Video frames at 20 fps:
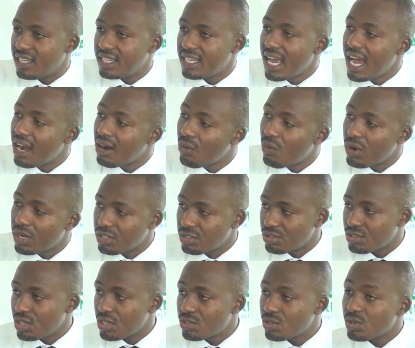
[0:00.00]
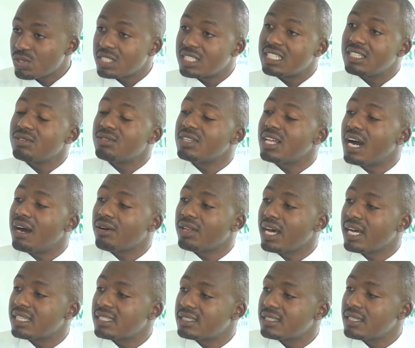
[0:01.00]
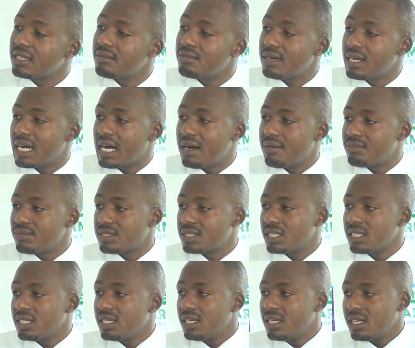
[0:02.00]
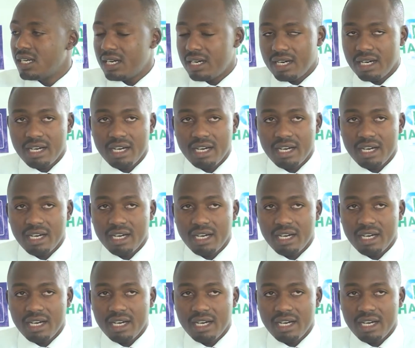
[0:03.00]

the young ones. So still now that becomes